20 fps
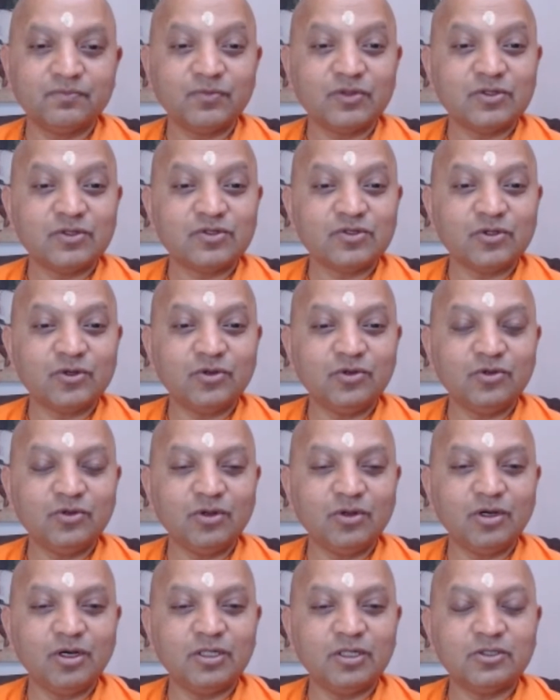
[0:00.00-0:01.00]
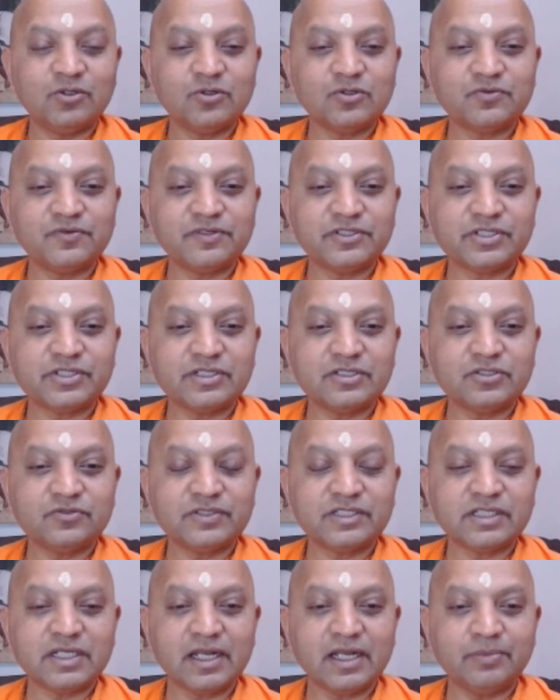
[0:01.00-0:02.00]
So all those visions
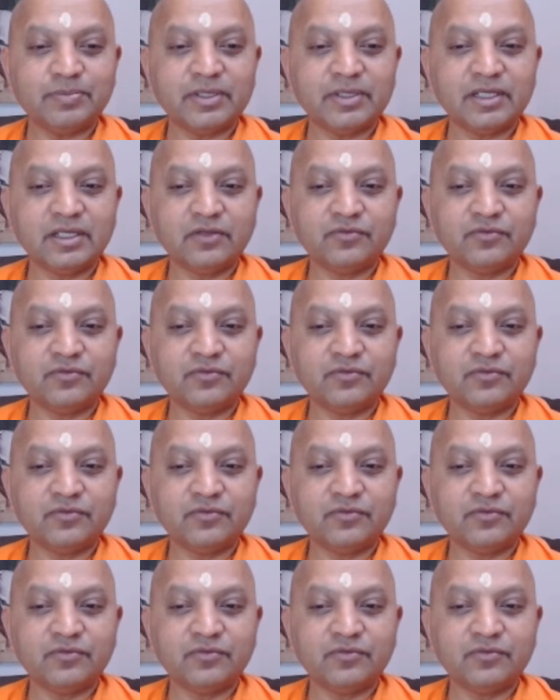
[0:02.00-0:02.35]
which are happening,